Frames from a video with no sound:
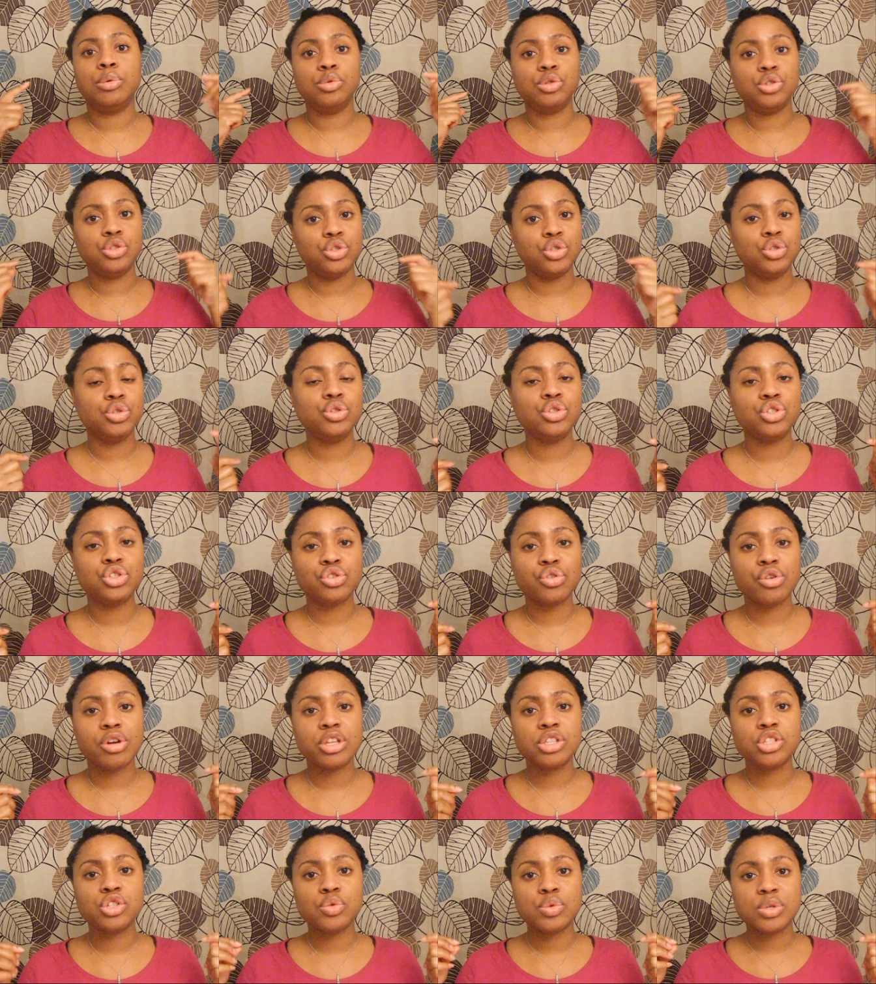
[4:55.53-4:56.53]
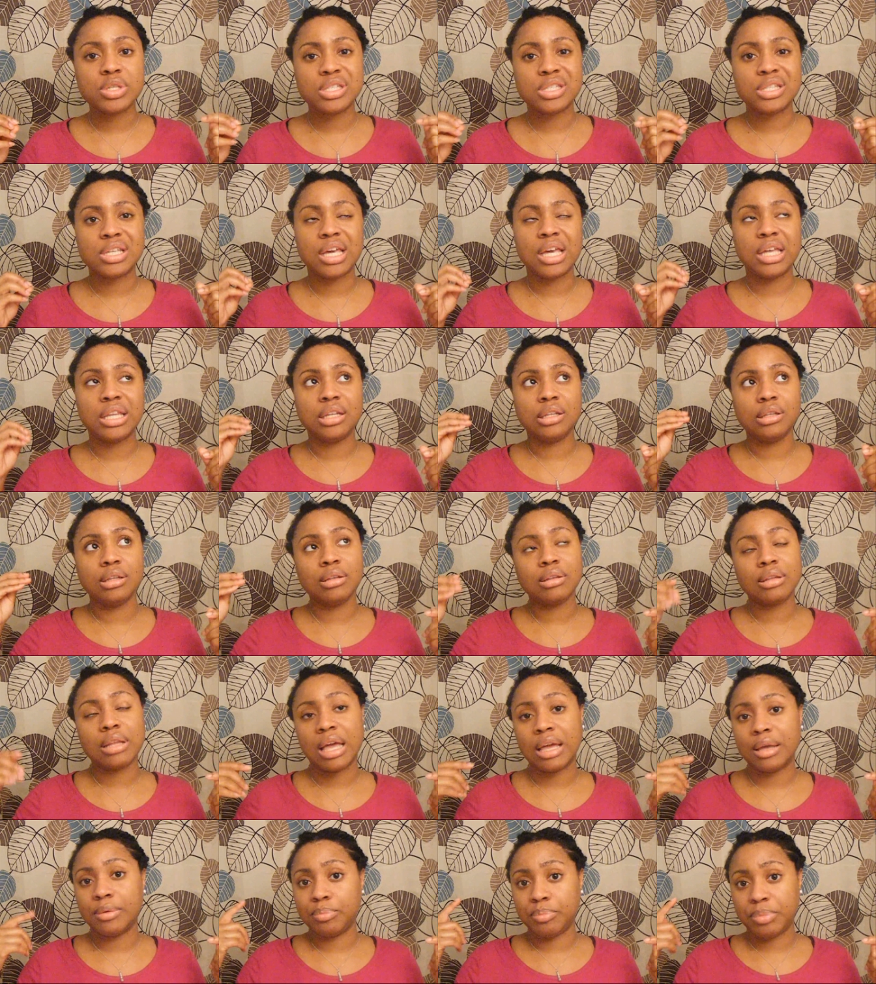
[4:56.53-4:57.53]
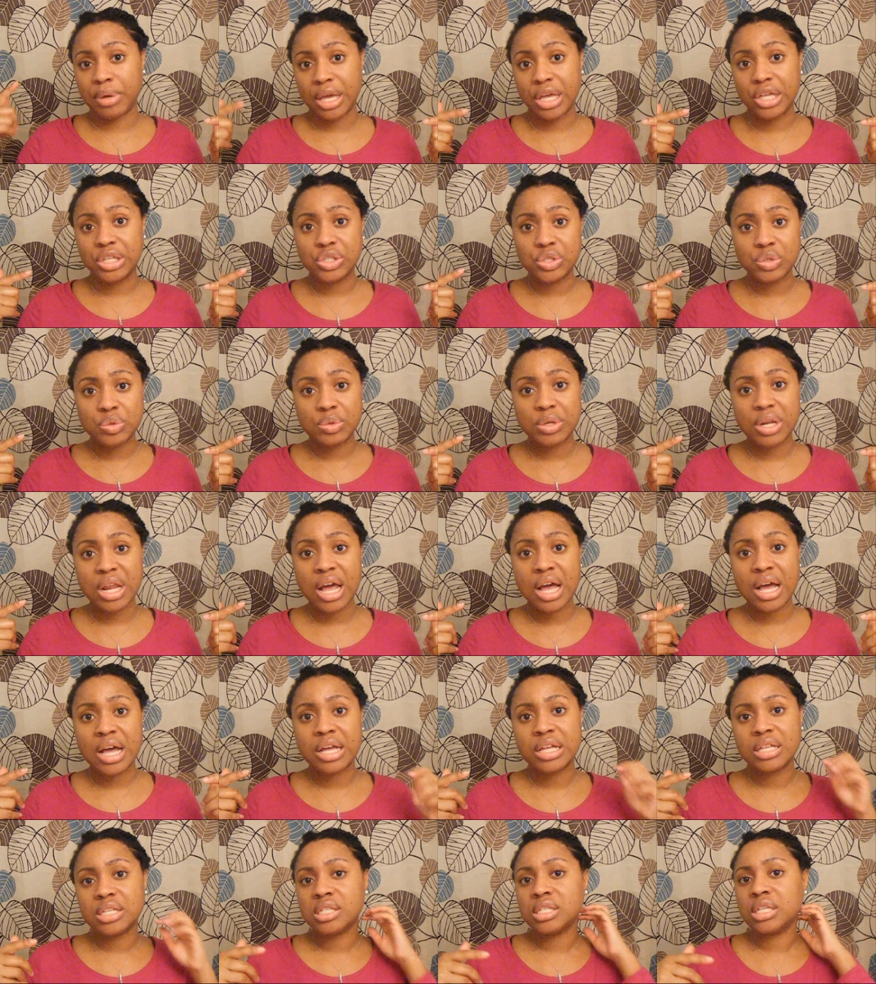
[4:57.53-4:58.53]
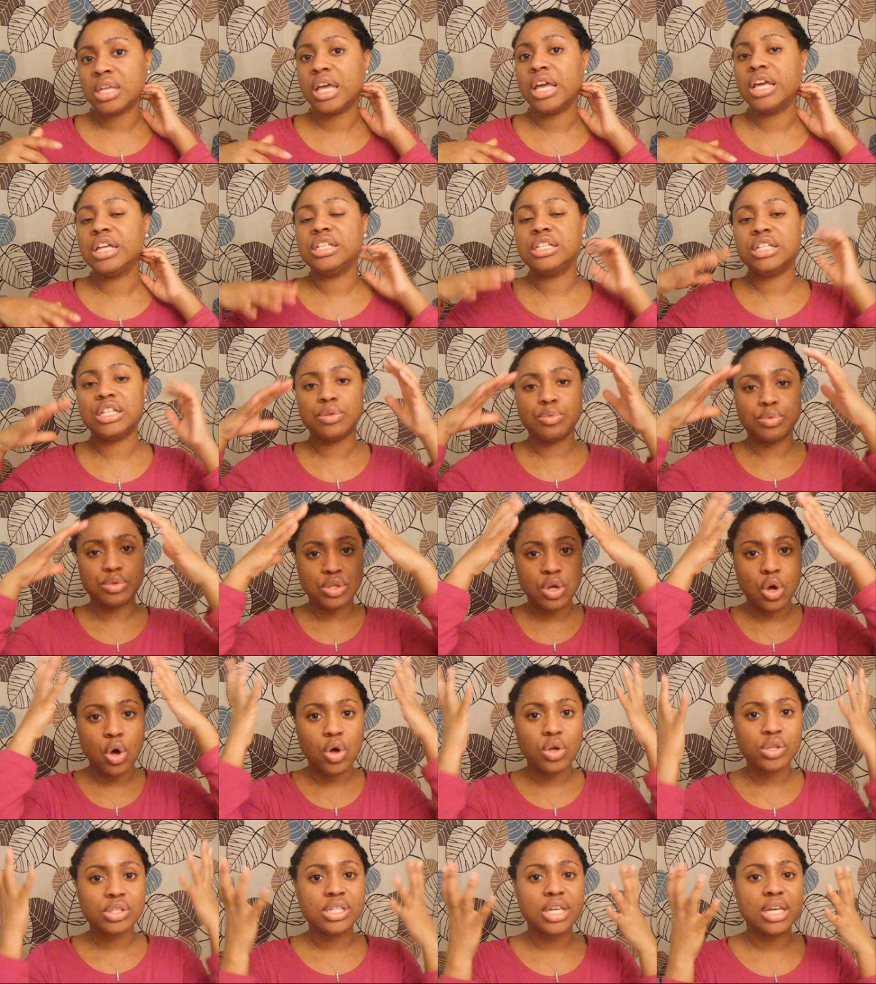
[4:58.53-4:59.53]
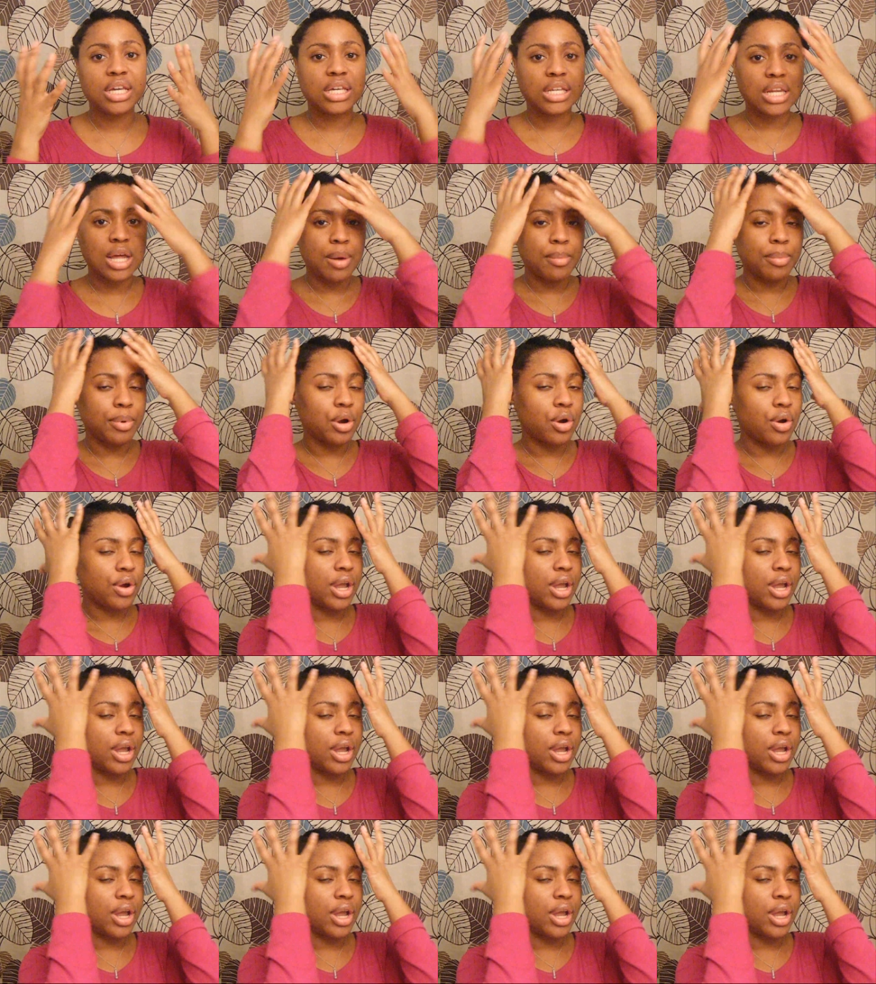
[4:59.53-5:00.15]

It was two strands twisted and looked like bantu knots. And it was all taken out,